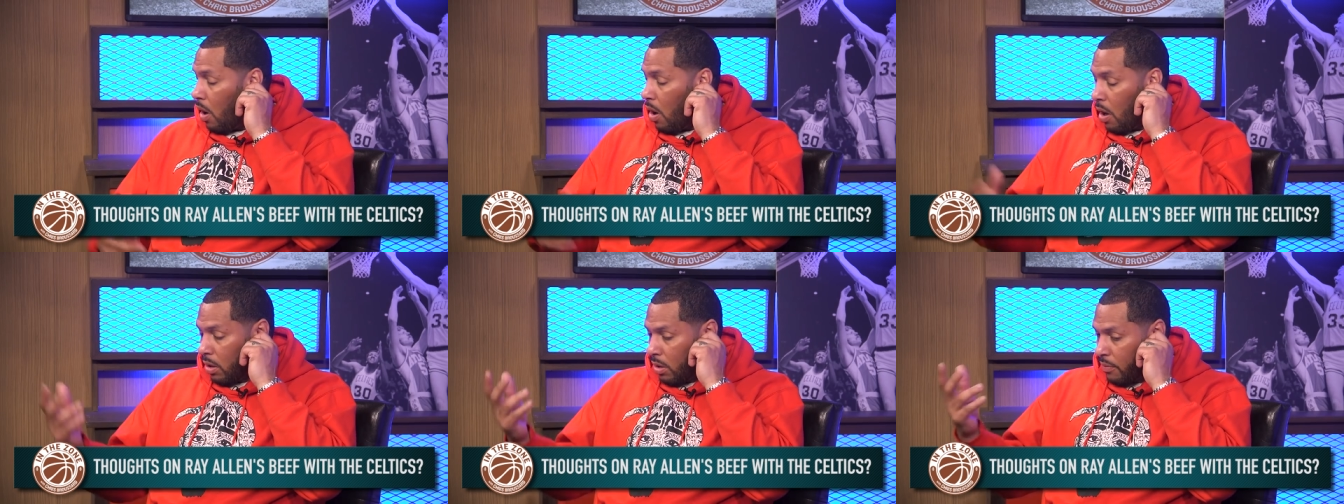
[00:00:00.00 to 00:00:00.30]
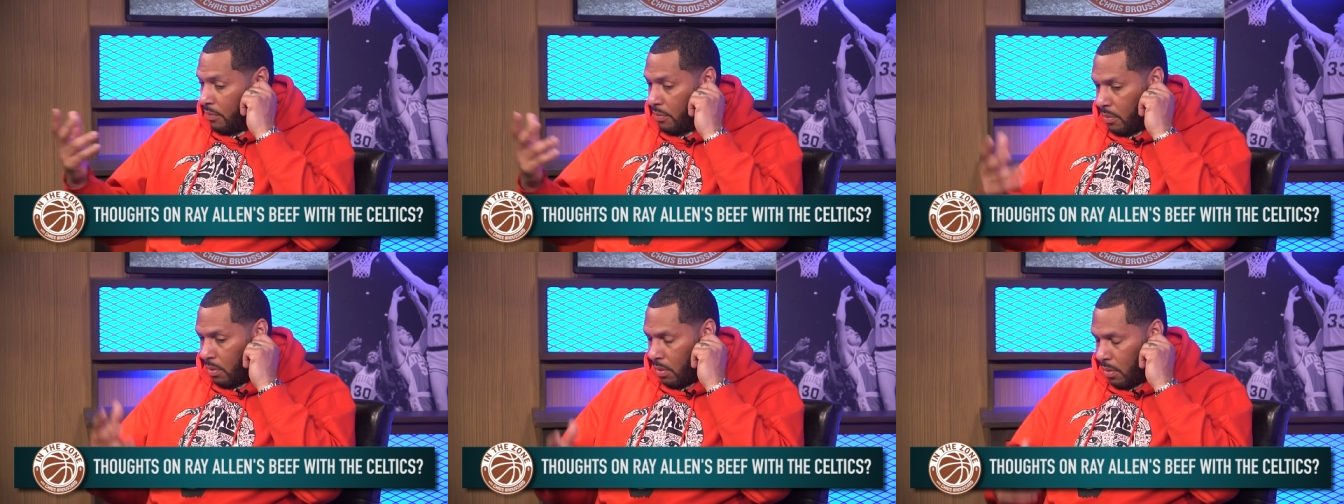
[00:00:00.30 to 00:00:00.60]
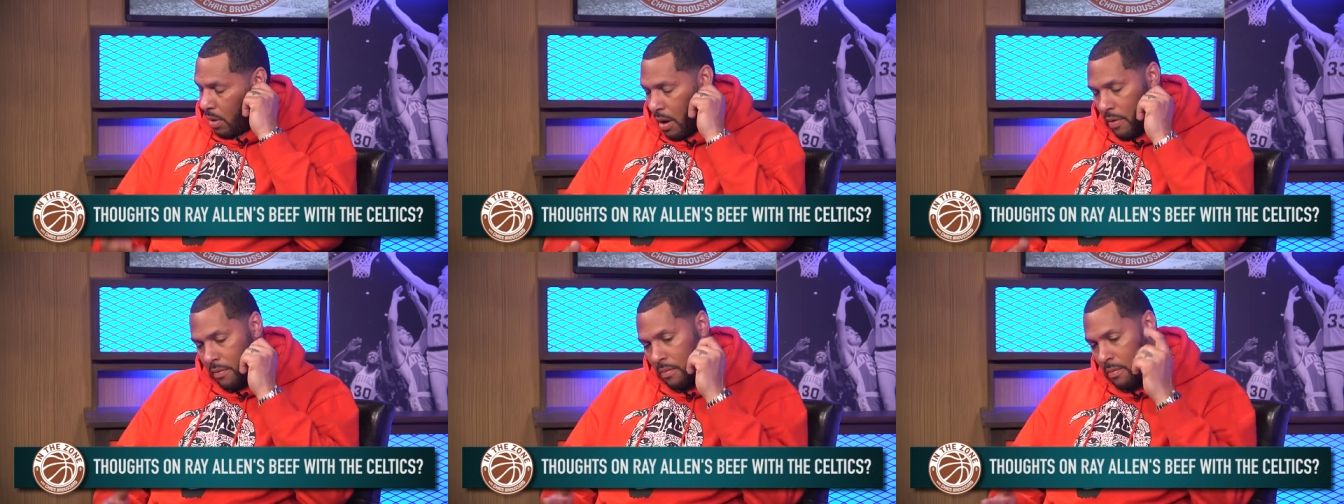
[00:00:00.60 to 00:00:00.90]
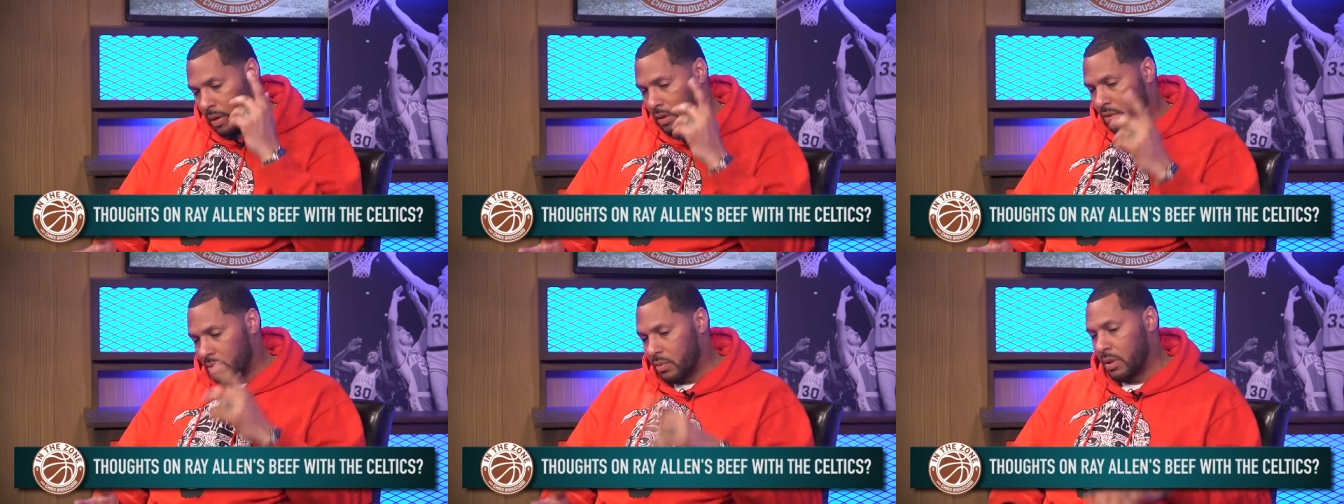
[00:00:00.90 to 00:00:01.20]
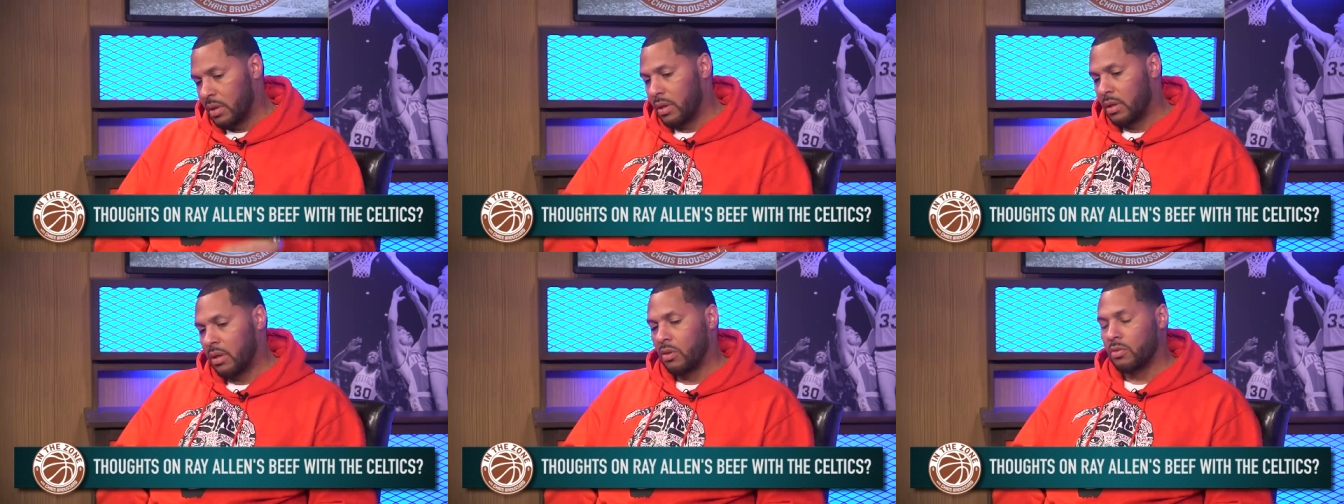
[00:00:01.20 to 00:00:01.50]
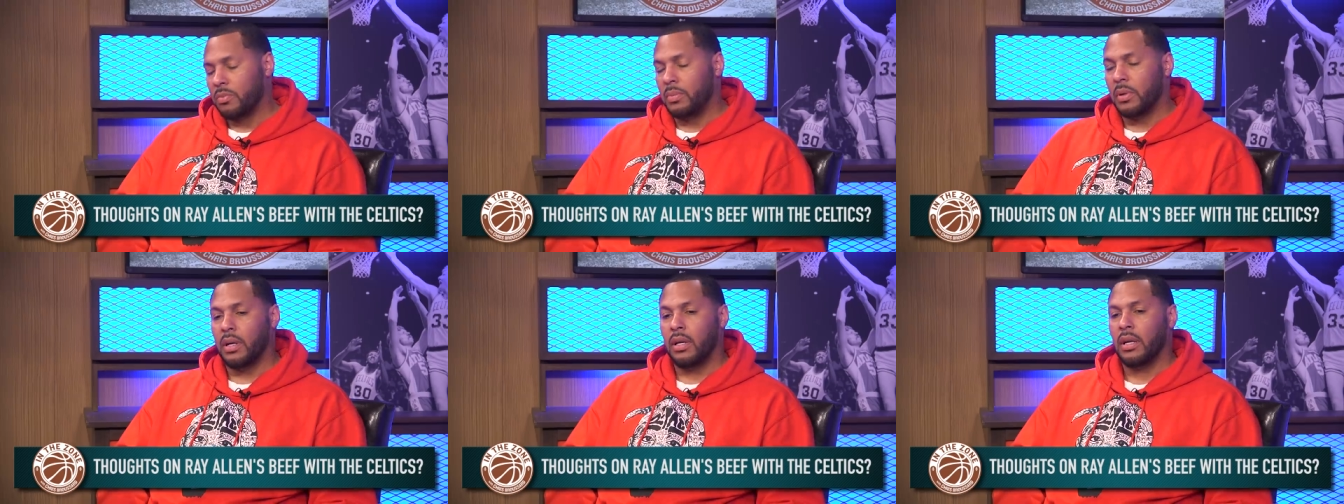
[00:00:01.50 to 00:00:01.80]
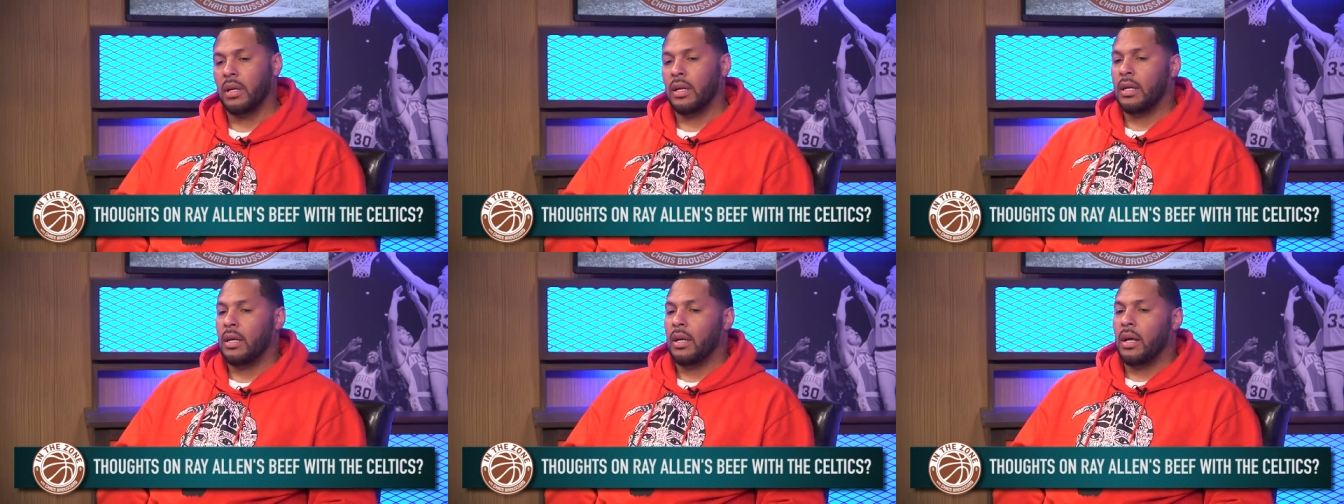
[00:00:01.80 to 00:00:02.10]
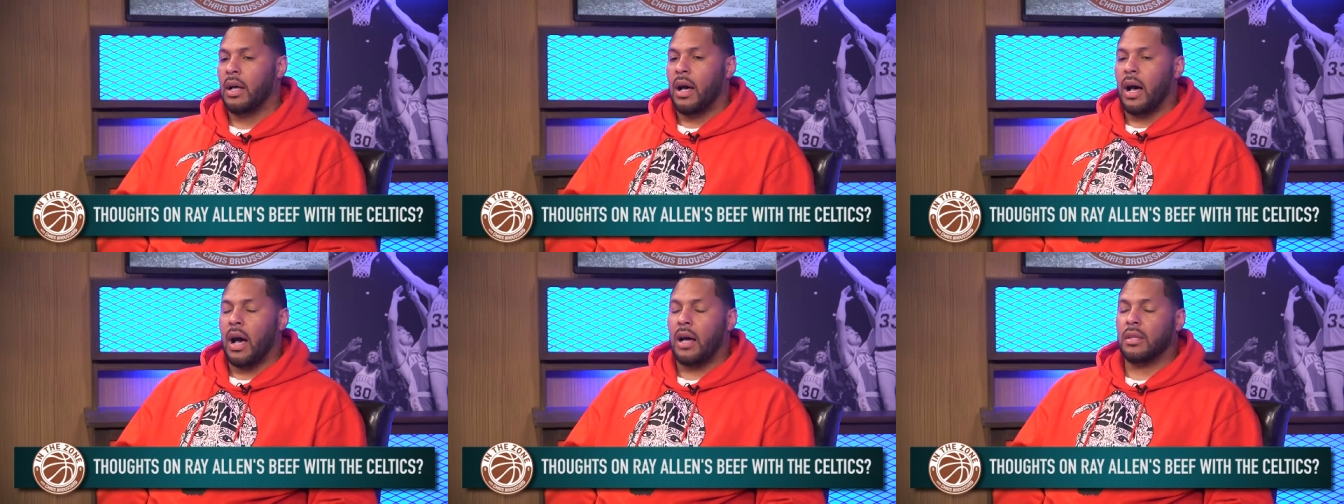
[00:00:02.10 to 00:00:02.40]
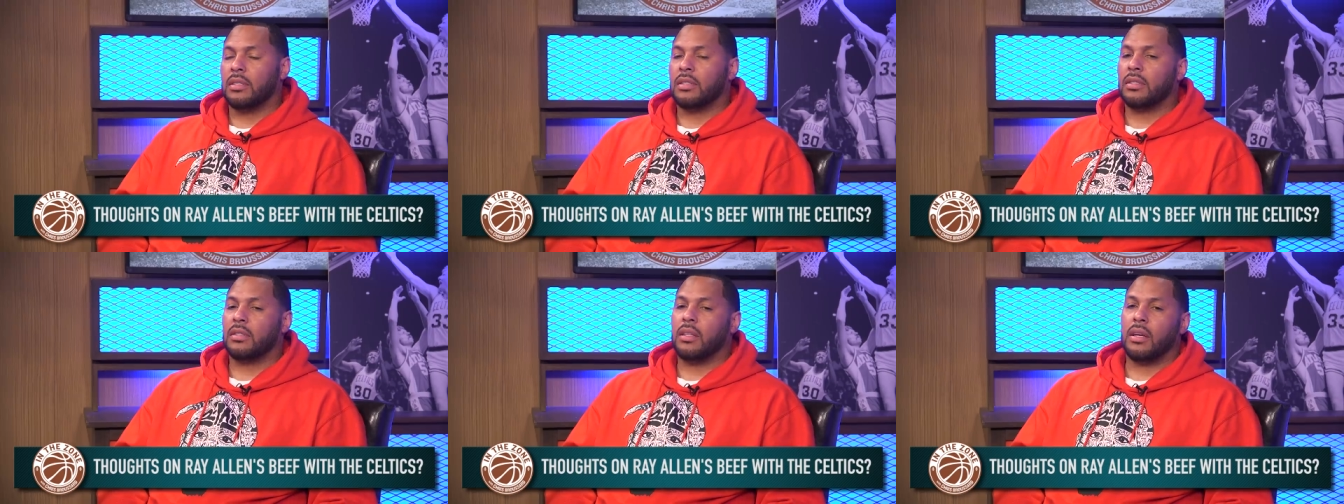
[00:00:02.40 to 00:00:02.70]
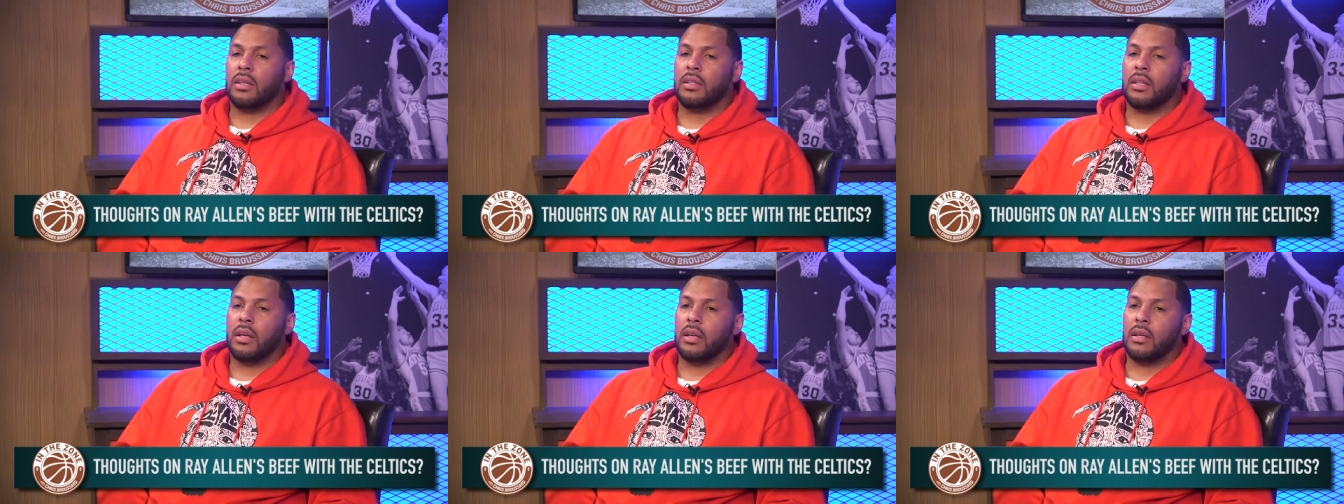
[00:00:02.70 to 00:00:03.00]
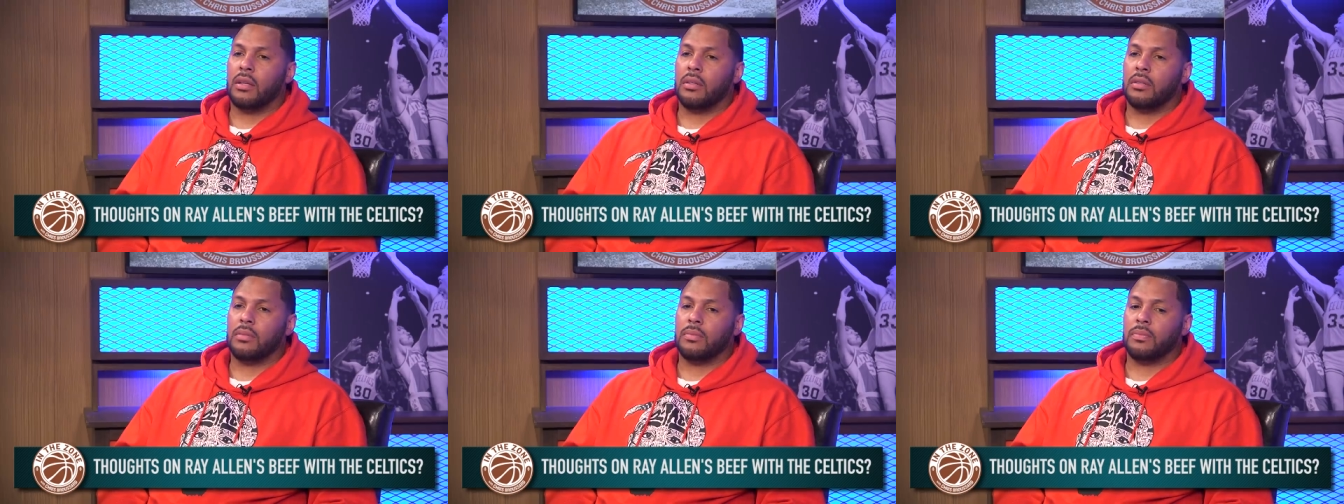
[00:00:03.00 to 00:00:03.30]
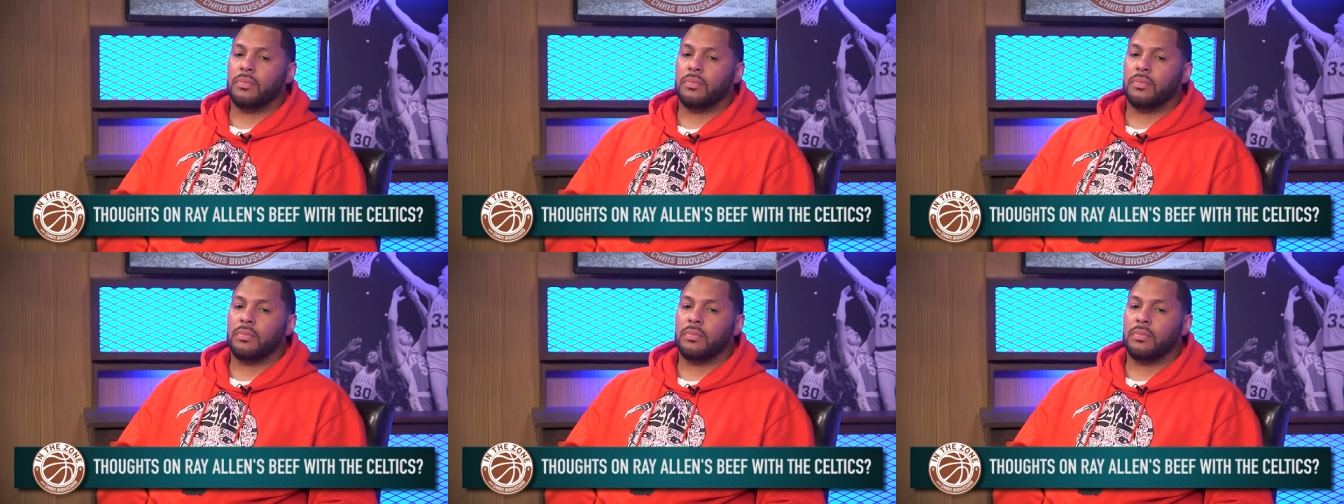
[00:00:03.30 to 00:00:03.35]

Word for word: all of them are everybody's really close, but I just think that